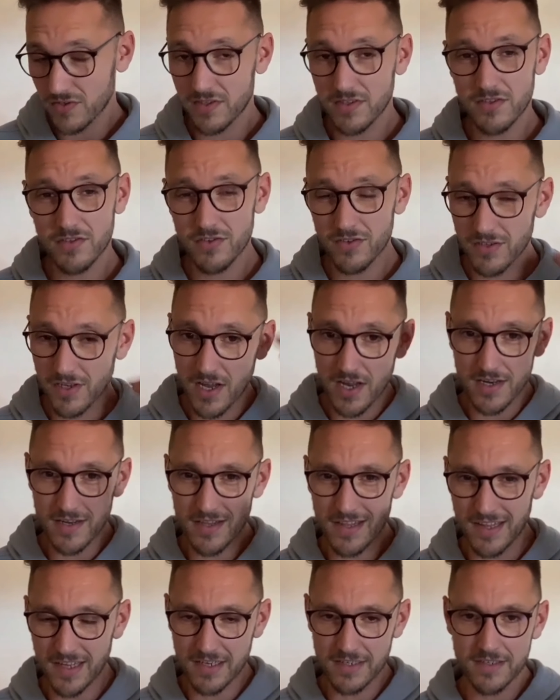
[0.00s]
These are just kind
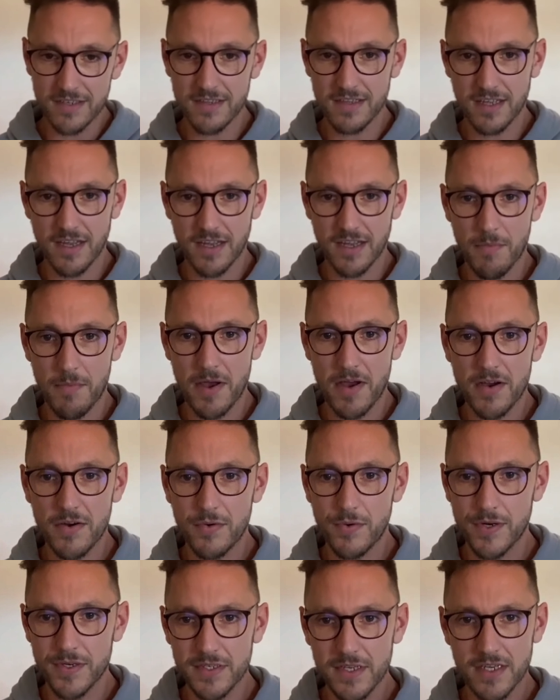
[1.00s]
of things to think about. I
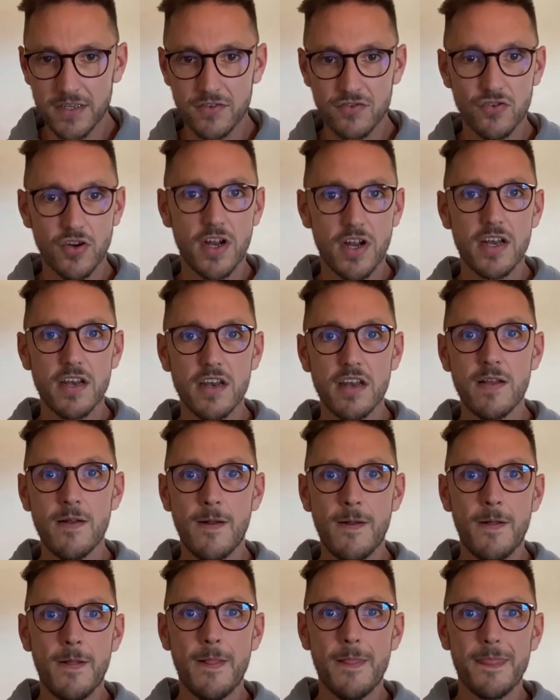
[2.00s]
always like to try and
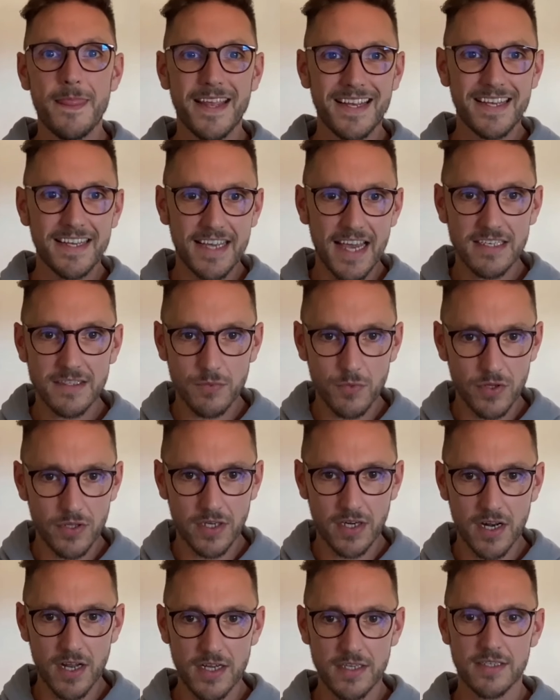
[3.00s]
guess what the
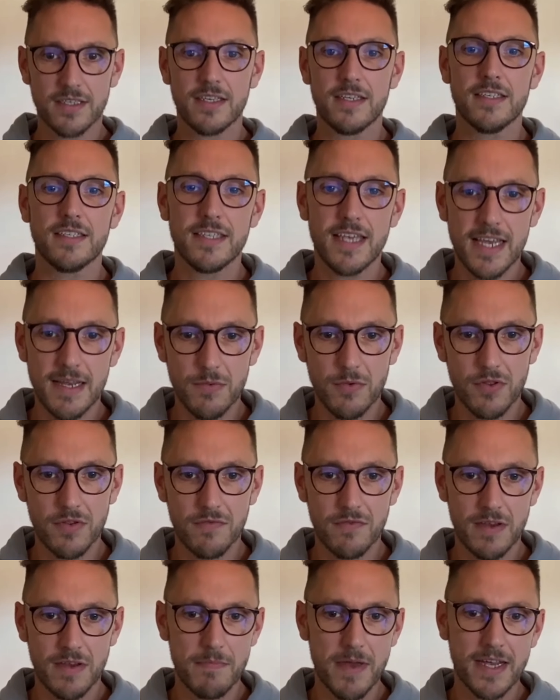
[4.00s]
client's going to say, what the
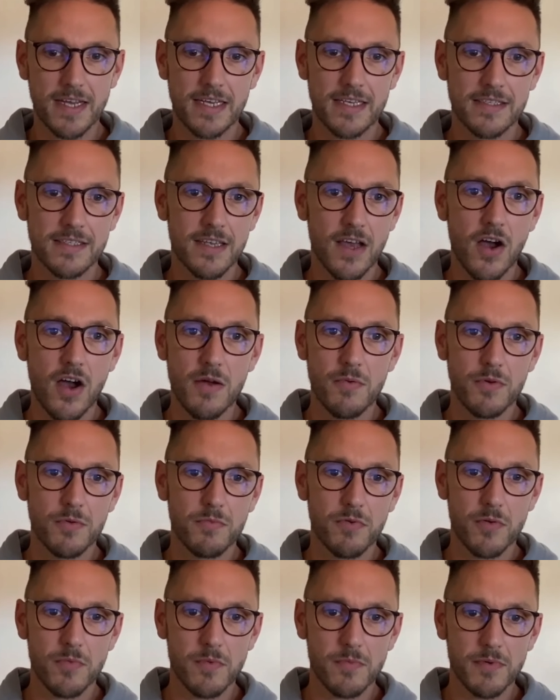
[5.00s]
feedback is. So I would
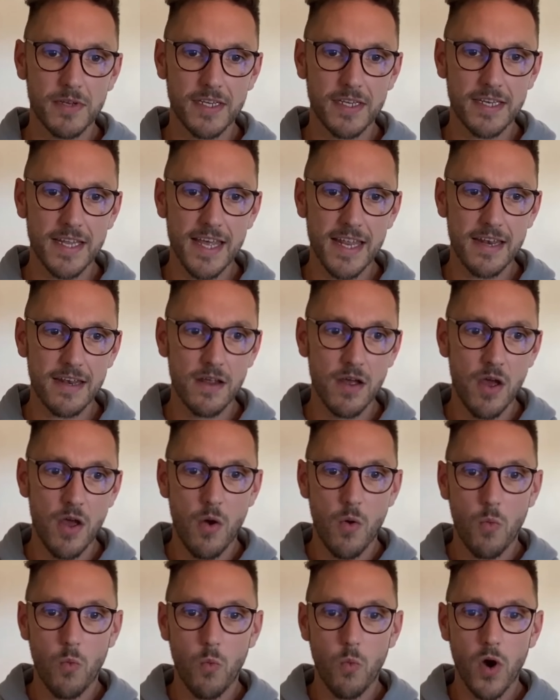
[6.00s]
probably then
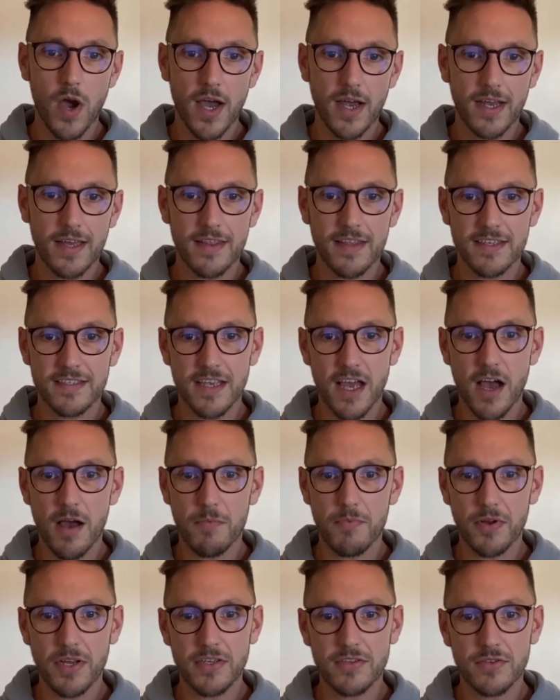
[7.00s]
work this
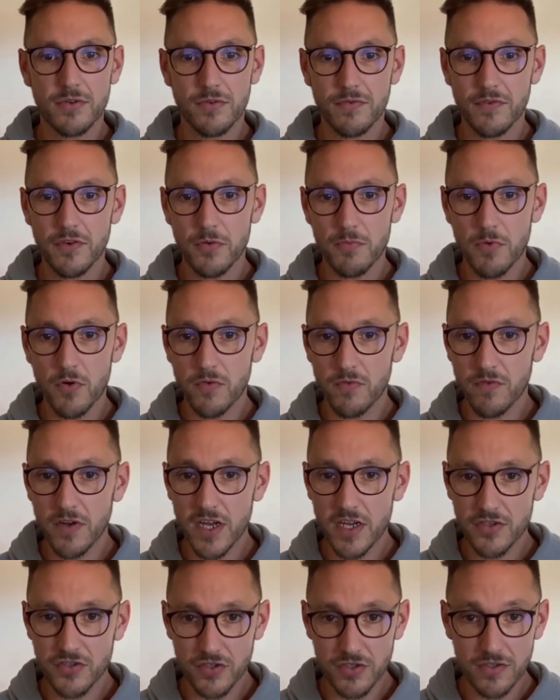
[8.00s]
up into a few more
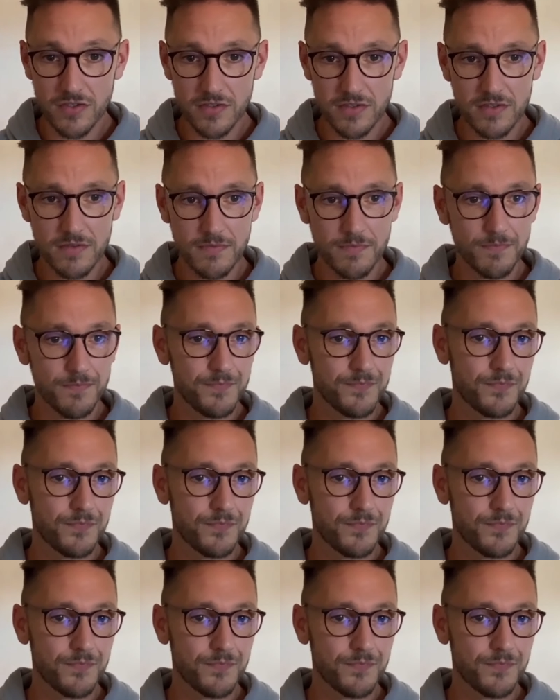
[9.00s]
versions.